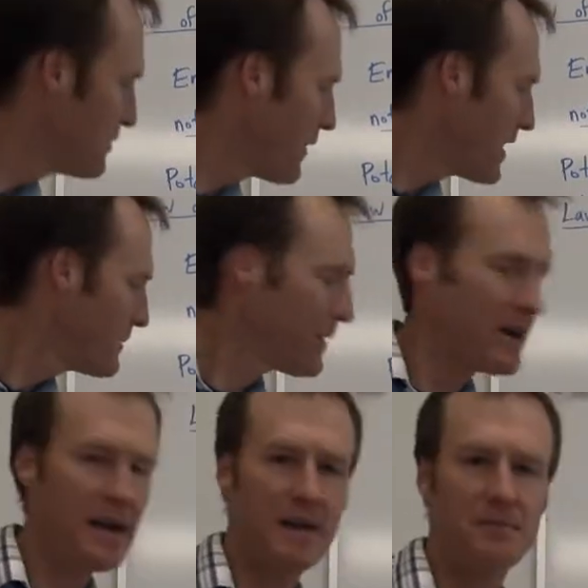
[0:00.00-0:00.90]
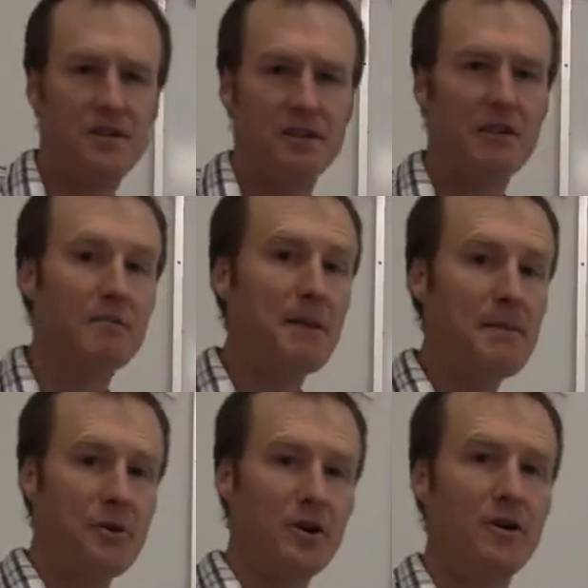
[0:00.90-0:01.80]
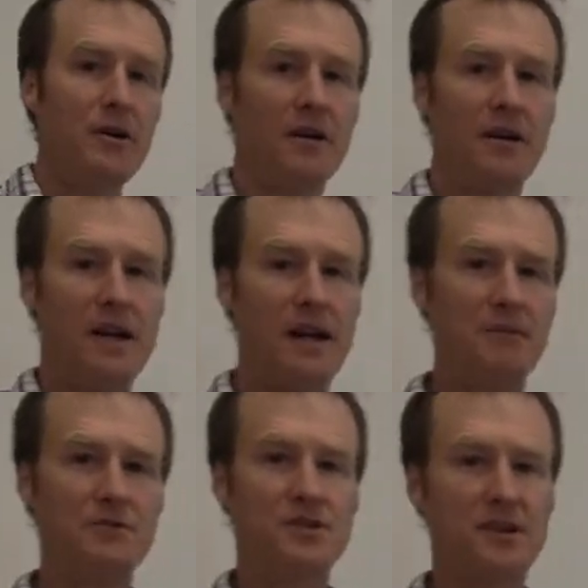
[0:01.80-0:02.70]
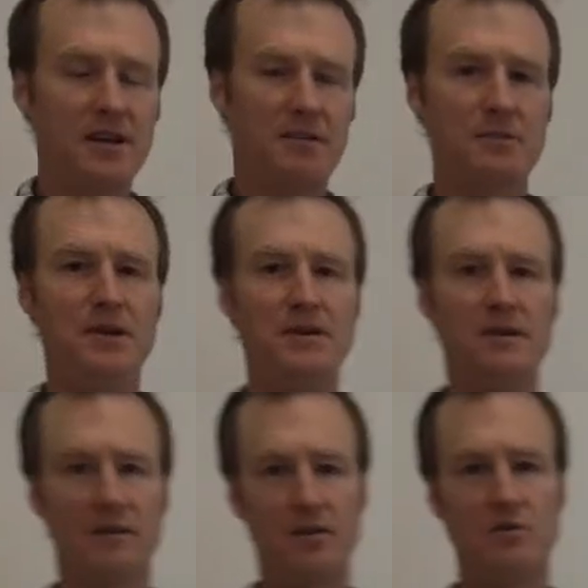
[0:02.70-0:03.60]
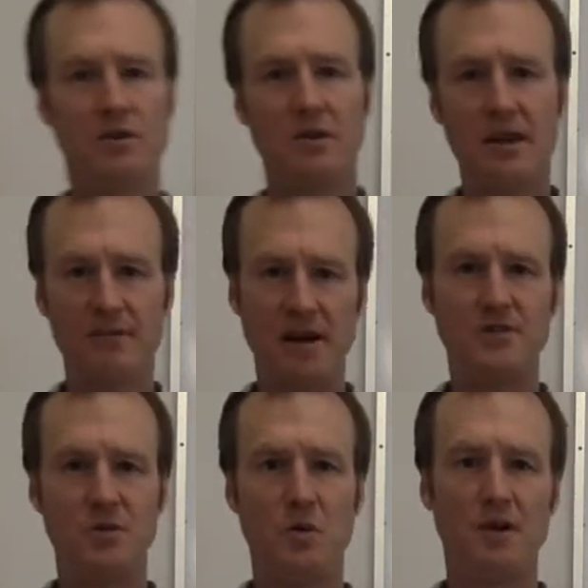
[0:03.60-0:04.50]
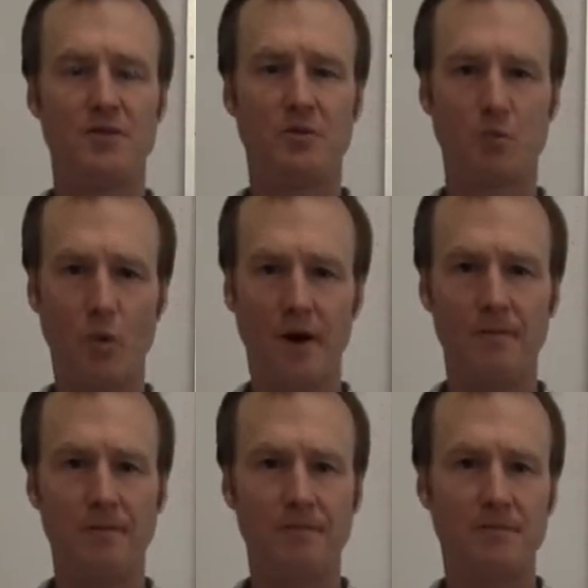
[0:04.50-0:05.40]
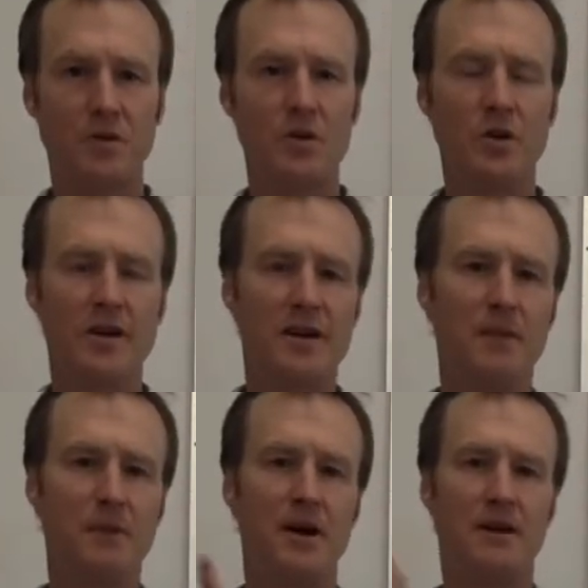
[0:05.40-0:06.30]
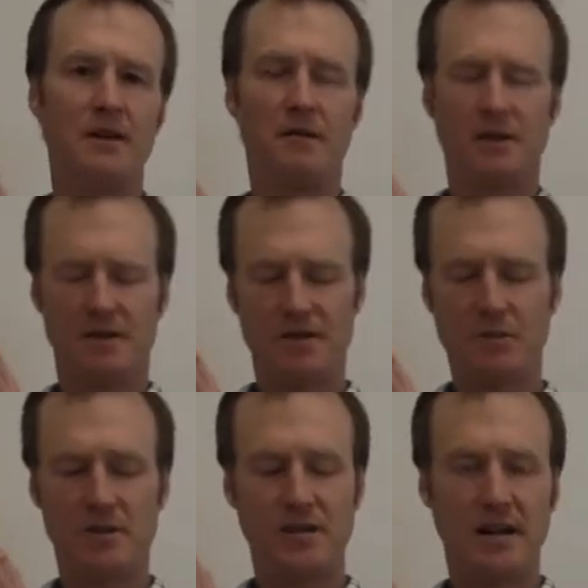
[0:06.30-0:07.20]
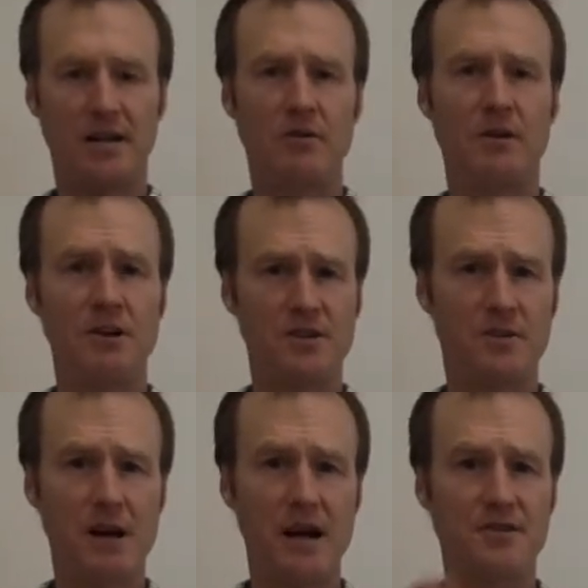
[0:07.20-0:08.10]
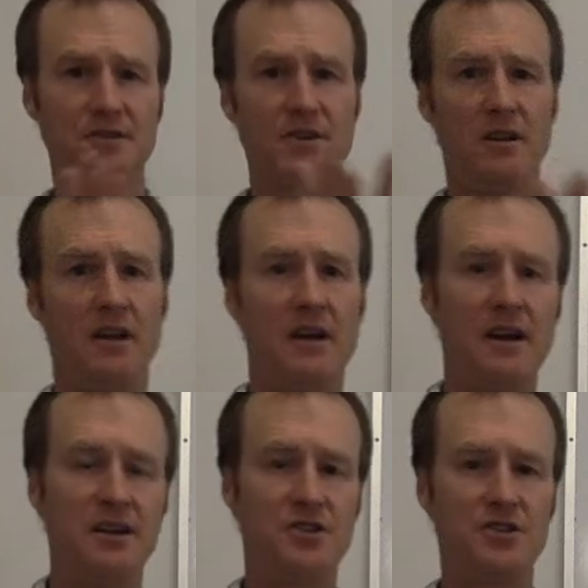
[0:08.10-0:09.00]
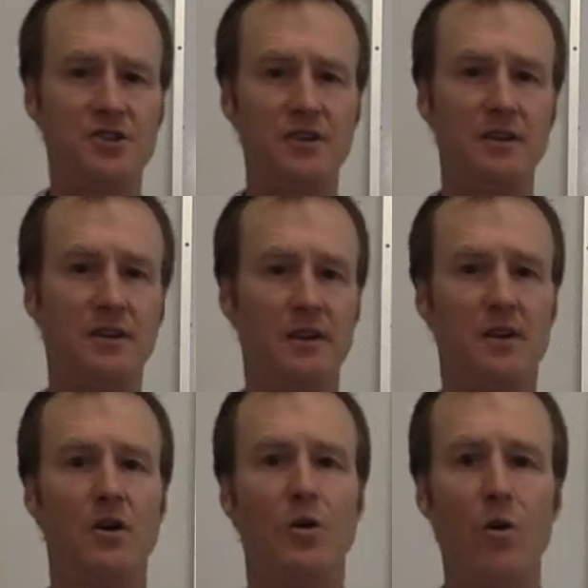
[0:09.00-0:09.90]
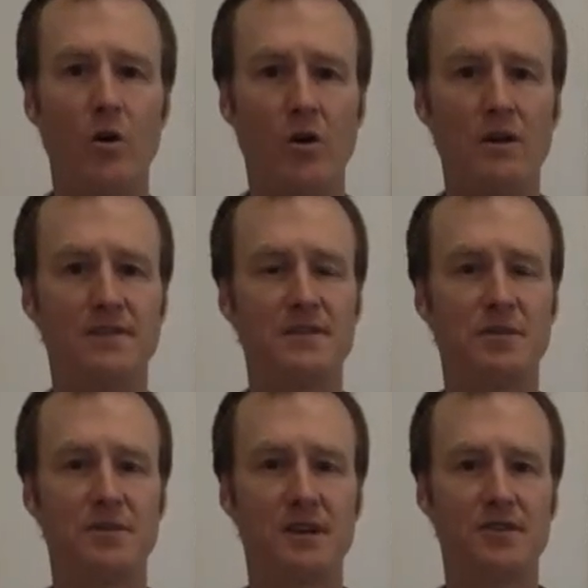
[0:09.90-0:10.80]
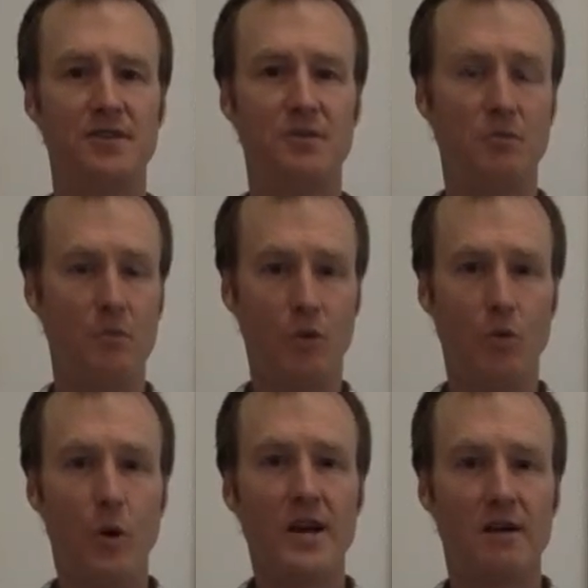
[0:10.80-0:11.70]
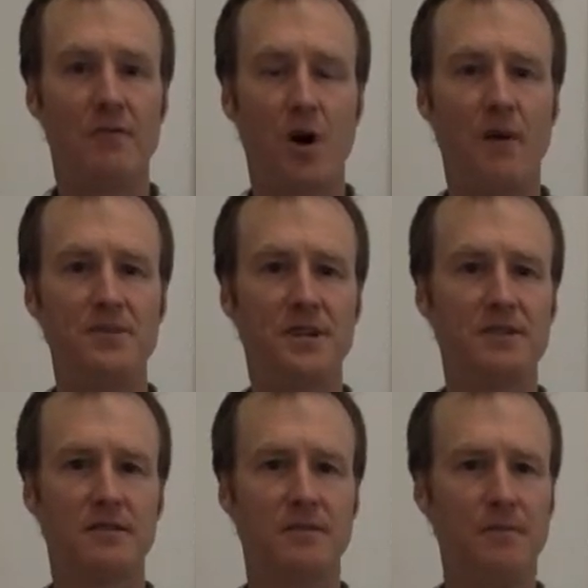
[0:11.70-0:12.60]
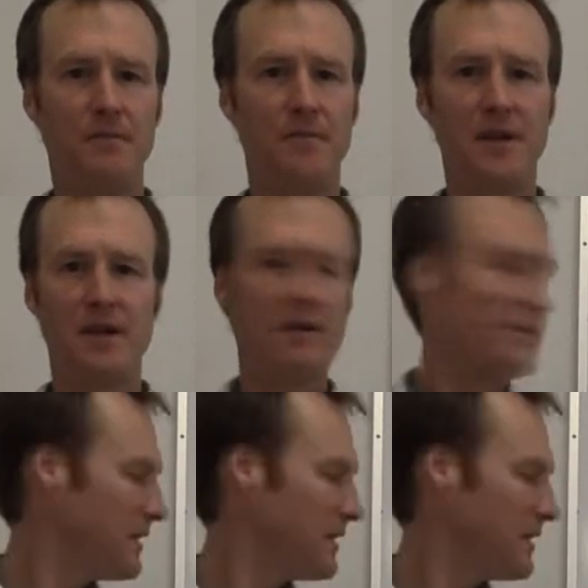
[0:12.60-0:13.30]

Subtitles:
divided by mg. And remember, mg can be, you can get that 2 ways. One, you can get it by someone telling you, here's the mass, and here's g. Or if someone tells you the weight of the object, then